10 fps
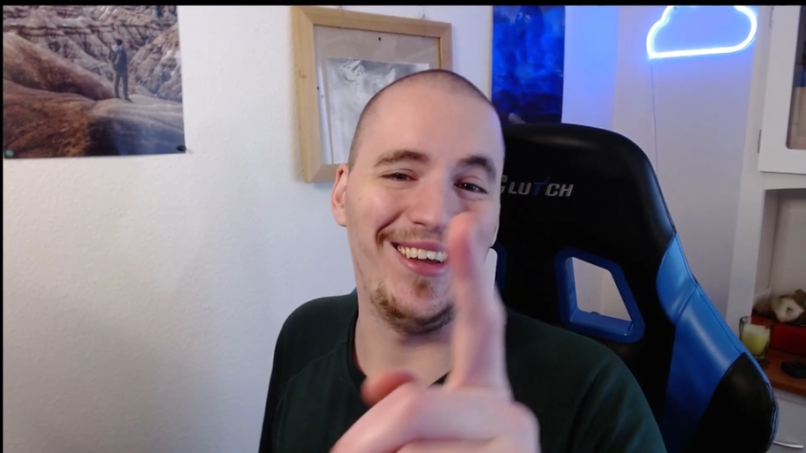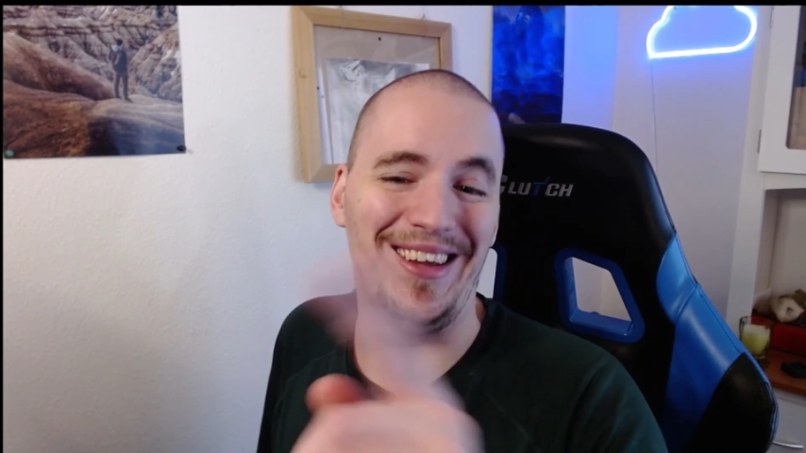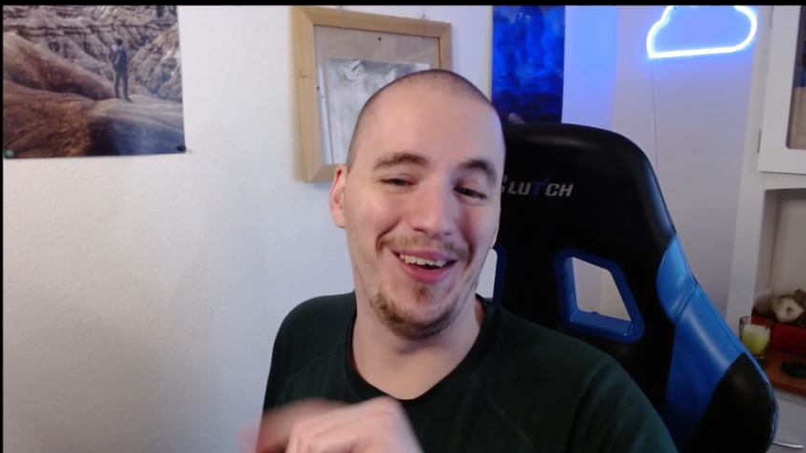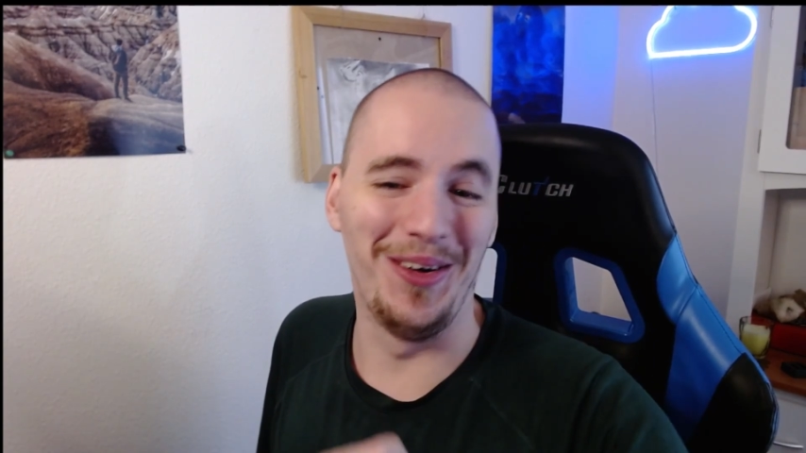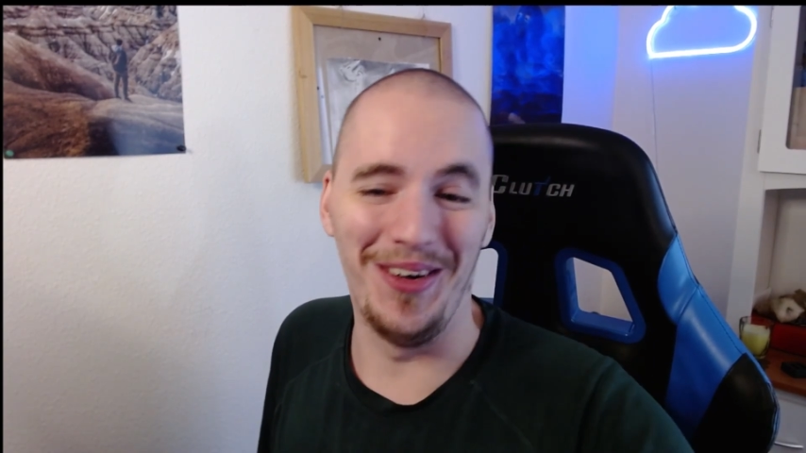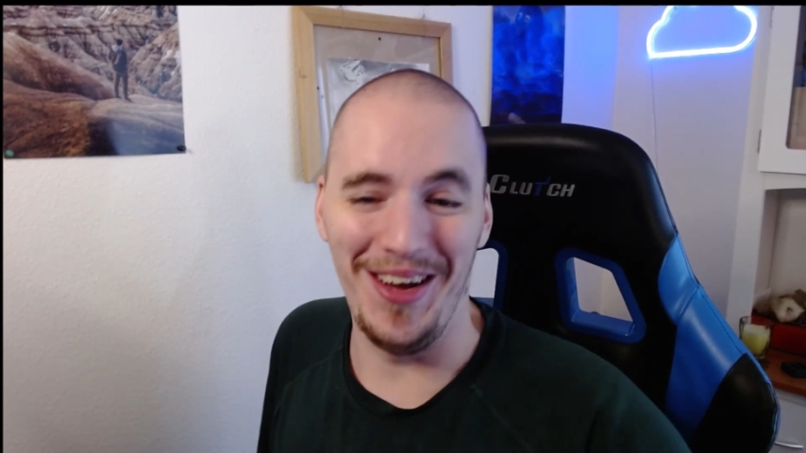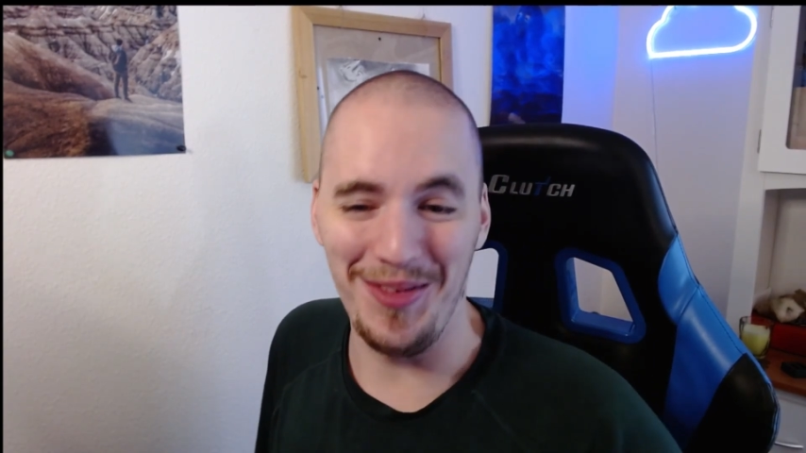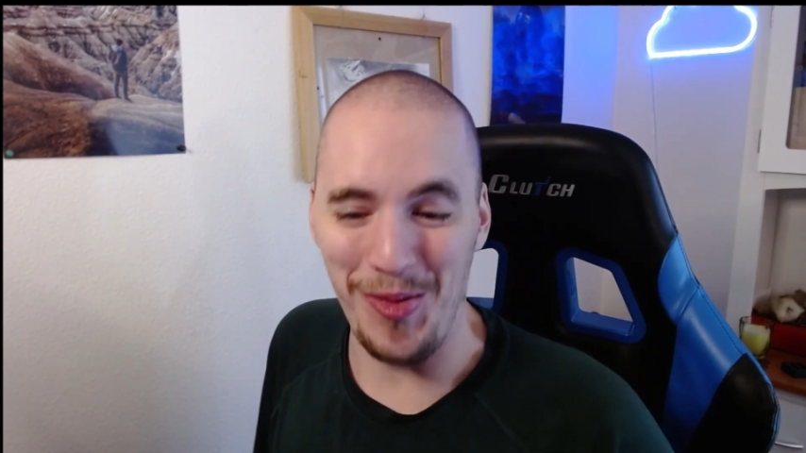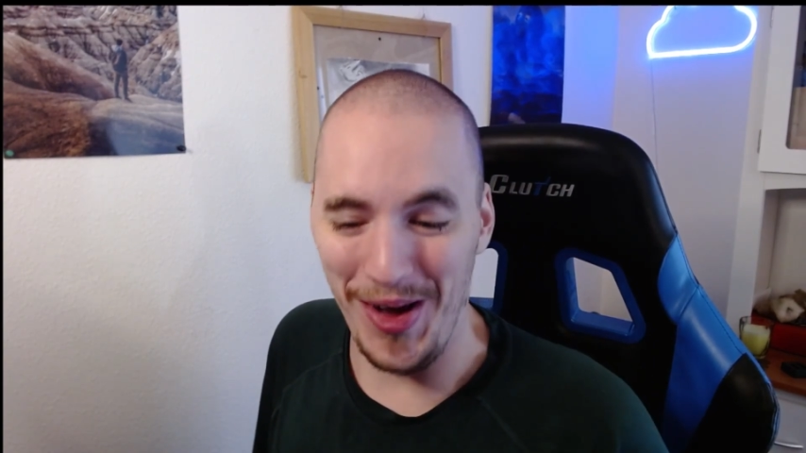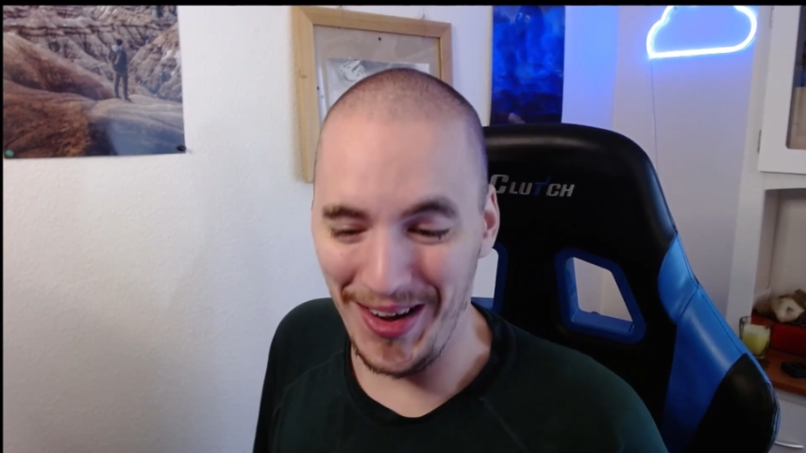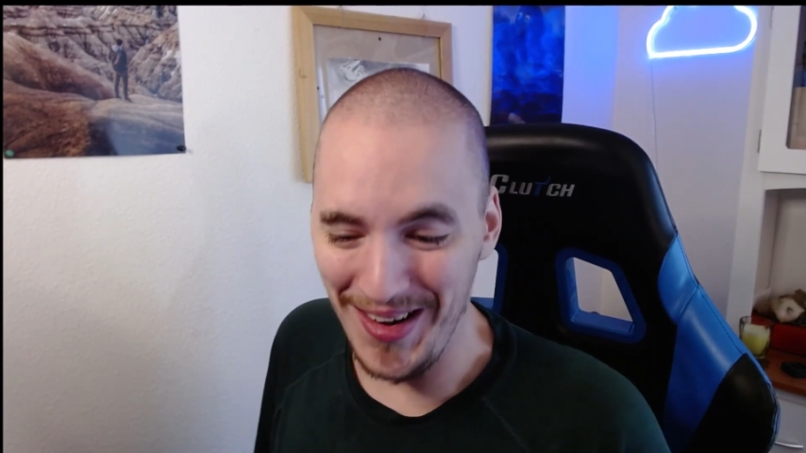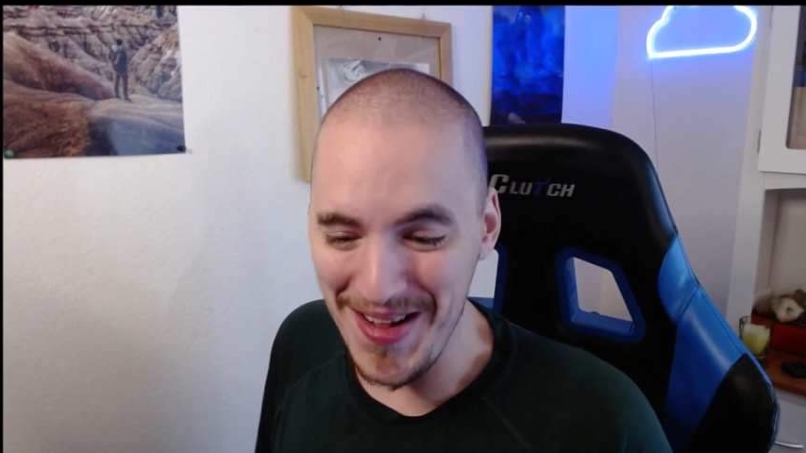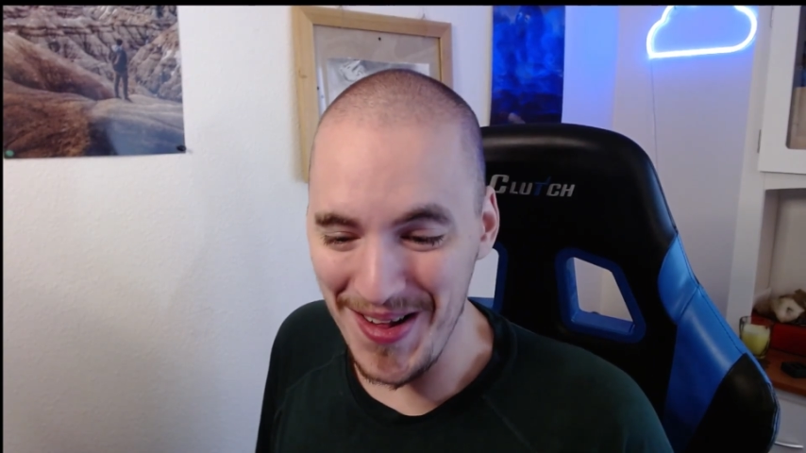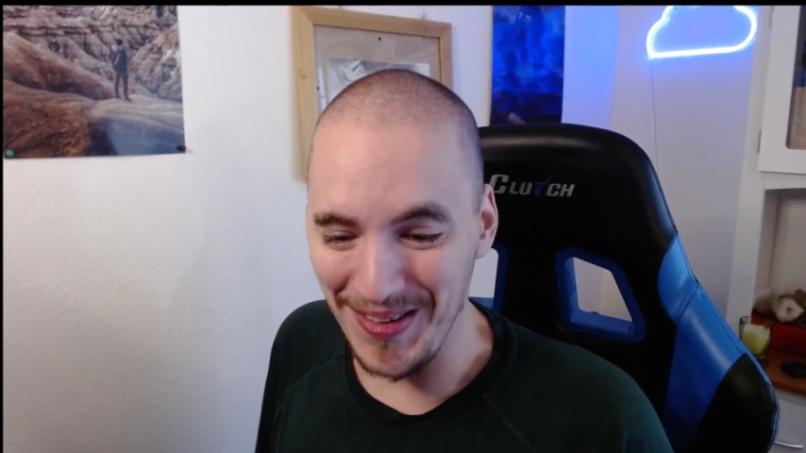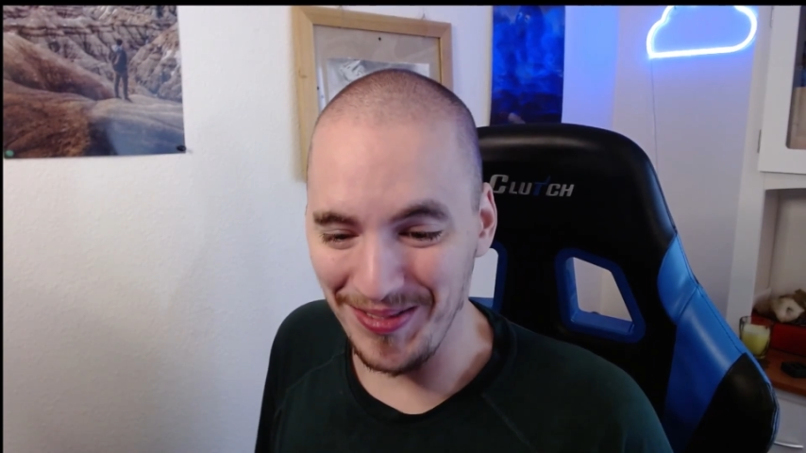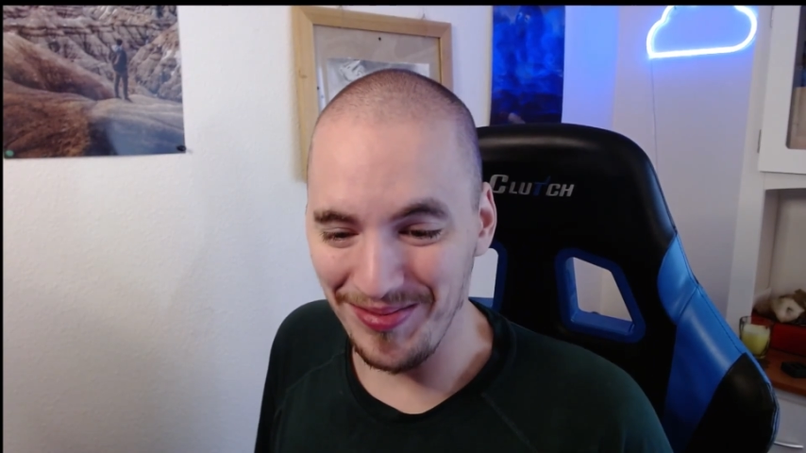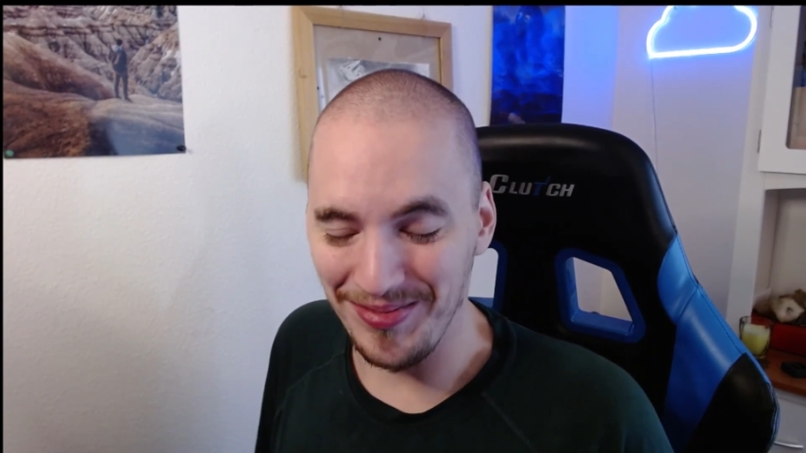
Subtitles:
you don't have to wait at all.